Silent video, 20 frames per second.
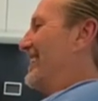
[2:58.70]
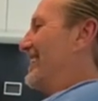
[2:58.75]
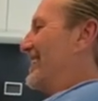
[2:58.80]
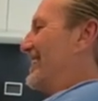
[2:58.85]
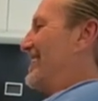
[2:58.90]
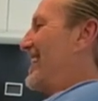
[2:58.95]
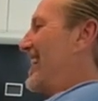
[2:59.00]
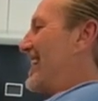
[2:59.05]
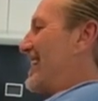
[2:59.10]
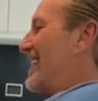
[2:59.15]

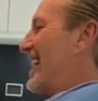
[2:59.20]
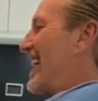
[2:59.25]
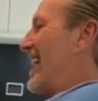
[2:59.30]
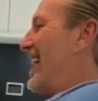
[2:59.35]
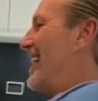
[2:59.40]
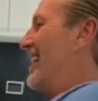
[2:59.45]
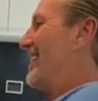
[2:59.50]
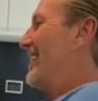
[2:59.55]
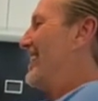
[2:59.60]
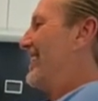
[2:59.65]
Take
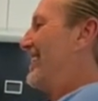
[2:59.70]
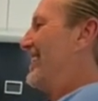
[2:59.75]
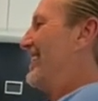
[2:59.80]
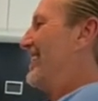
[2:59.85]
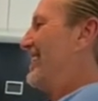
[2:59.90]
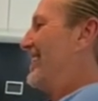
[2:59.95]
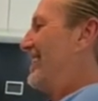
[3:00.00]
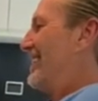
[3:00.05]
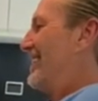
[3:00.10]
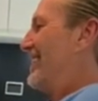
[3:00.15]
care.
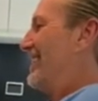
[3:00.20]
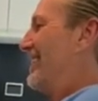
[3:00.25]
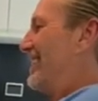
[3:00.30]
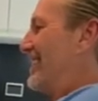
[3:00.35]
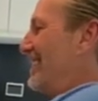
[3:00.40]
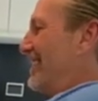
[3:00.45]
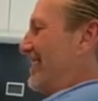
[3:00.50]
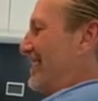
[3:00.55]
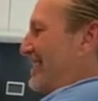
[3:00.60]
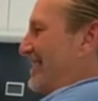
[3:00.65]

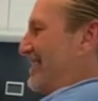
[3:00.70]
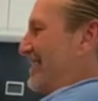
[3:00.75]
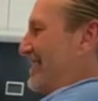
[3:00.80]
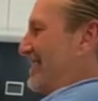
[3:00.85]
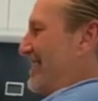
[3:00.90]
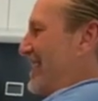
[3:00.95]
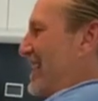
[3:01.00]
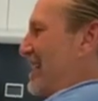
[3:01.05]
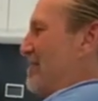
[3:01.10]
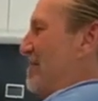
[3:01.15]
See you,